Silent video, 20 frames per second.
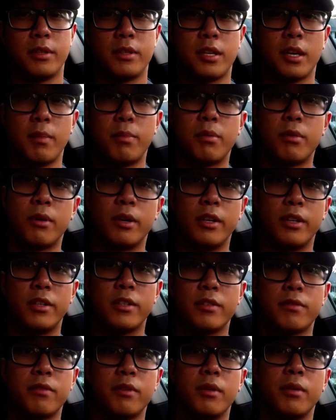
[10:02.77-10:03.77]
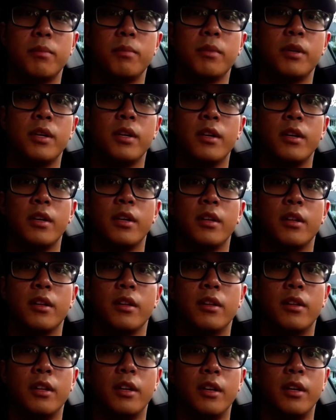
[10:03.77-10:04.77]
separate us from
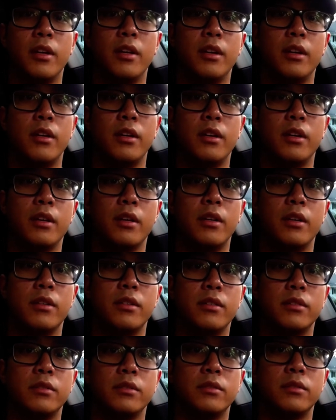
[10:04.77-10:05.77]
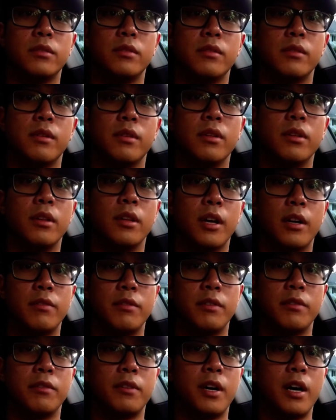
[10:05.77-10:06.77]
the love
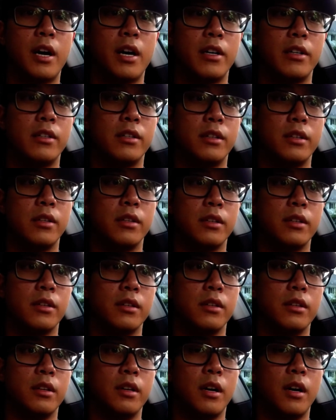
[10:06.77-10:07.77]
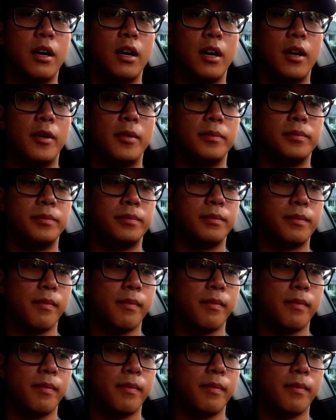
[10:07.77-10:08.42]
of God. Um,